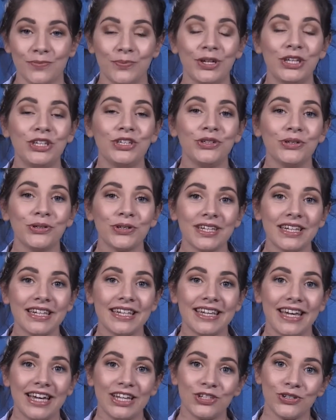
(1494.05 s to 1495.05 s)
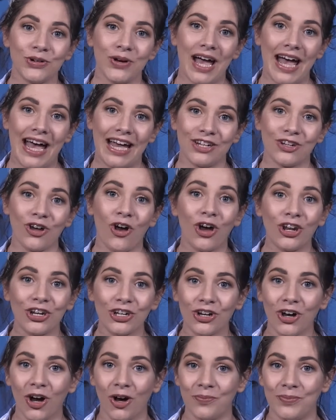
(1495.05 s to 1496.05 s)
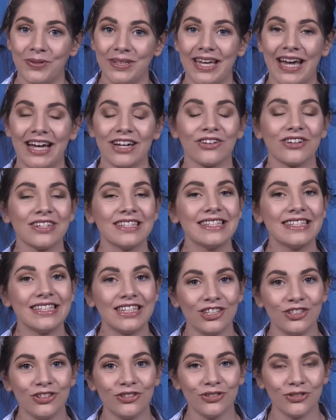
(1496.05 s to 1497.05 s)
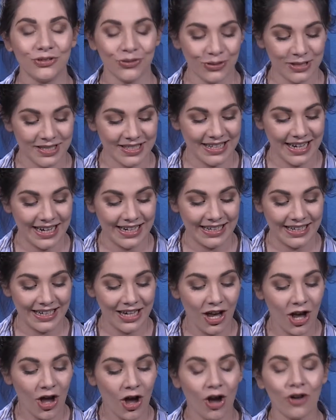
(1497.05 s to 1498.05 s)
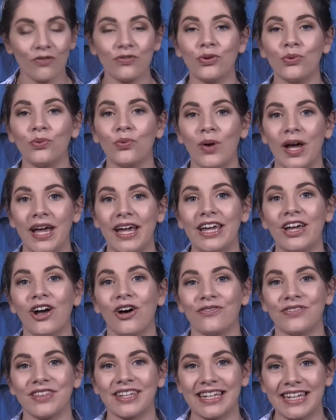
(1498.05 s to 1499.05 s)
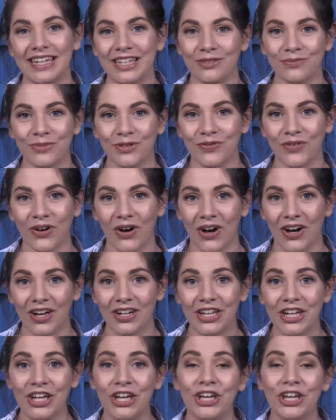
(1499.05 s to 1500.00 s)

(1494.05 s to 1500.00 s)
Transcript: but you can get your hand on a copy and continue your study of the way of the kingdom of God.